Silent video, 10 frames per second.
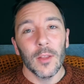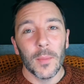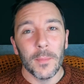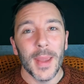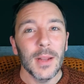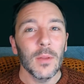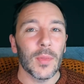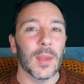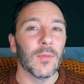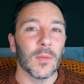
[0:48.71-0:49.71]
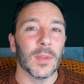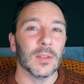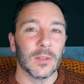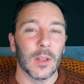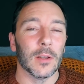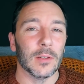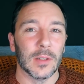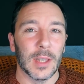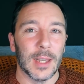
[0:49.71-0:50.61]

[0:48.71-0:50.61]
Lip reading: The main thing that this does